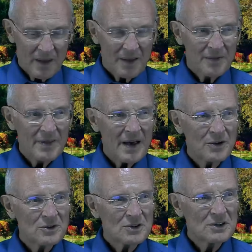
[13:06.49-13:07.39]
that
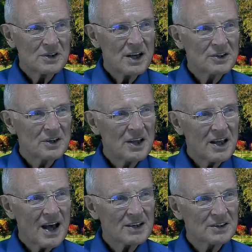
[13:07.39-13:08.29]
used to teach, and
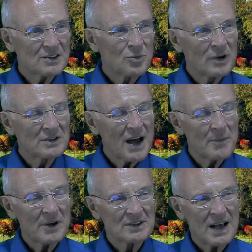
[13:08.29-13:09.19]
he asked us one
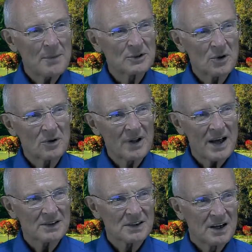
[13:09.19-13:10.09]
time in a Sabbath school
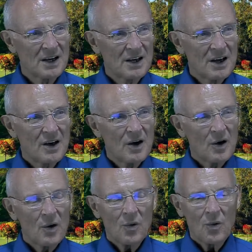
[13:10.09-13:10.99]
class
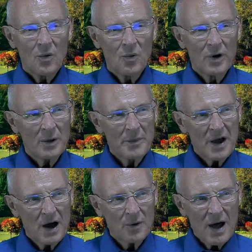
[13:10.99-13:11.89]
would it be
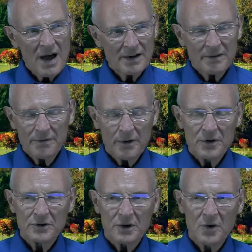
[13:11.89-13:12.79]
all right for
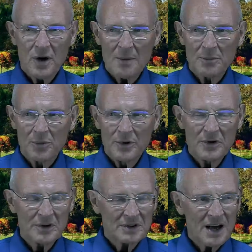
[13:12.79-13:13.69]
you to go up when you
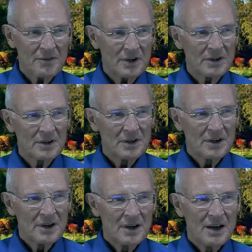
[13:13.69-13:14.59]
get to heaven
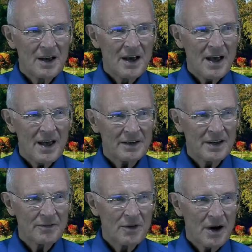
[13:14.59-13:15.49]
and
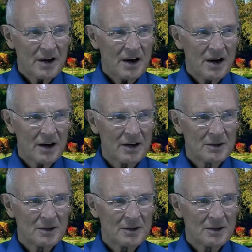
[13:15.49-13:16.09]
give God a hug?